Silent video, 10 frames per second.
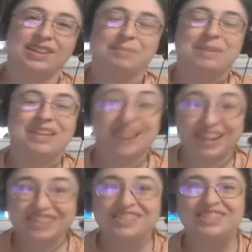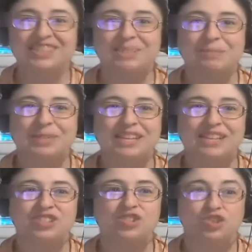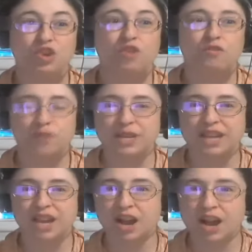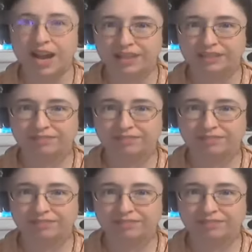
because it simply gets so freaking hot